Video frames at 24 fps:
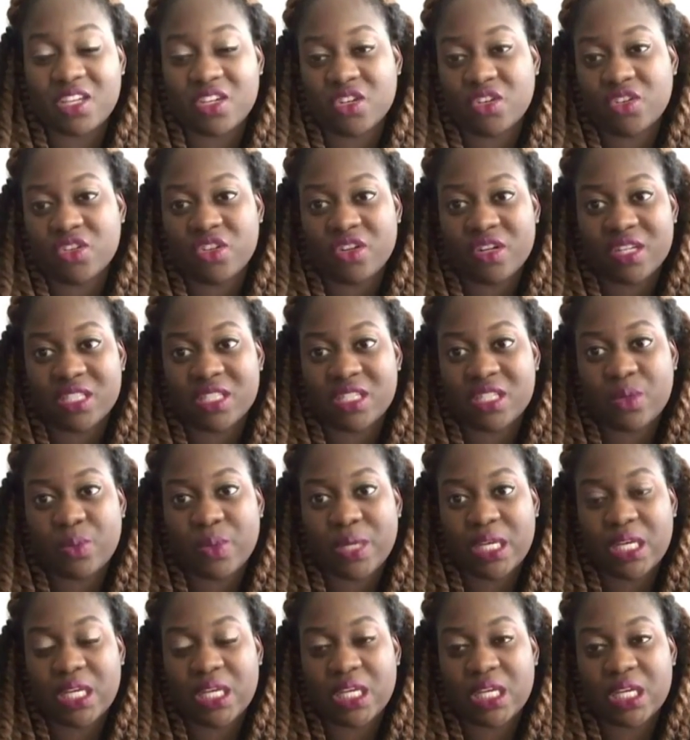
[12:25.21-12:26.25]
the rest of the
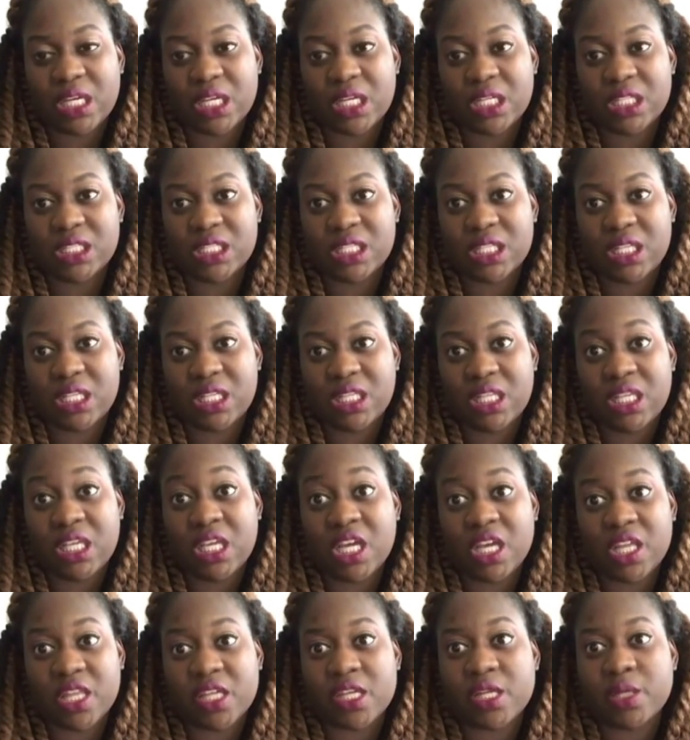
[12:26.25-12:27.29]
week until
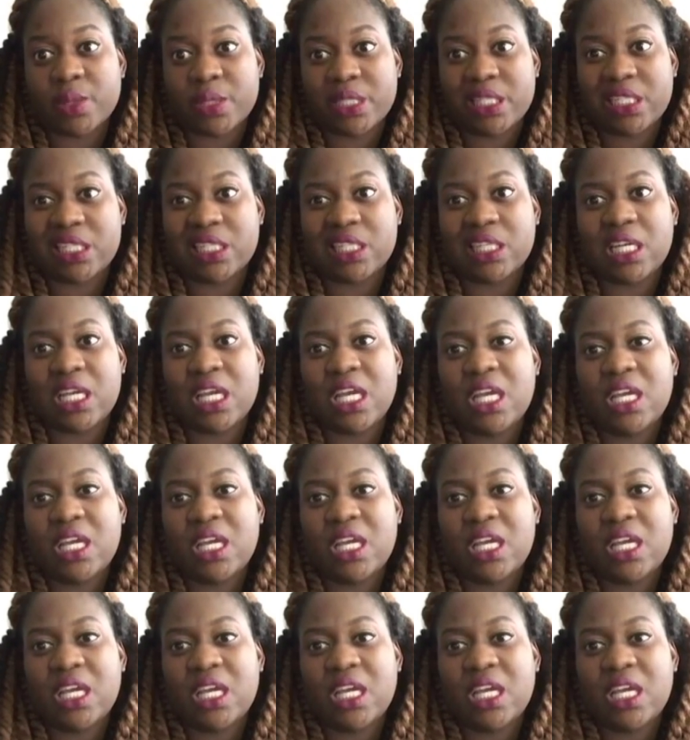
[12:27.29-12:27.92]
the other week.